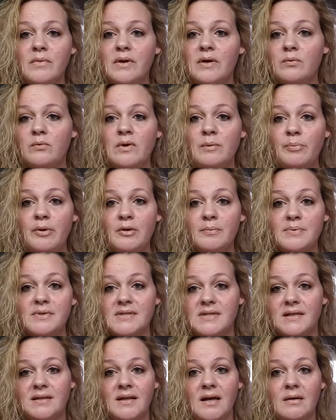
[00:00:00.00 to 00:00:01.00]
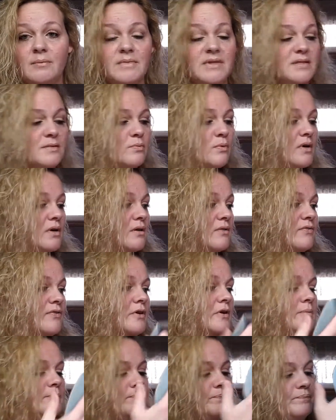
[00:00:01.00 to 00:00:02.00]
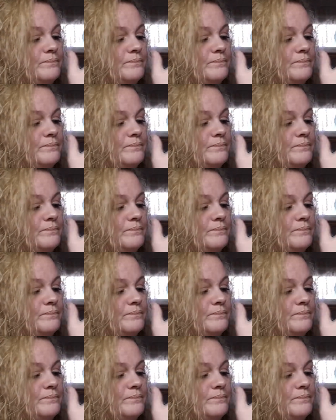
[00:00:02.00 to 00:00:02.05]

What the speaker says: and repurposing them. It's wonderful.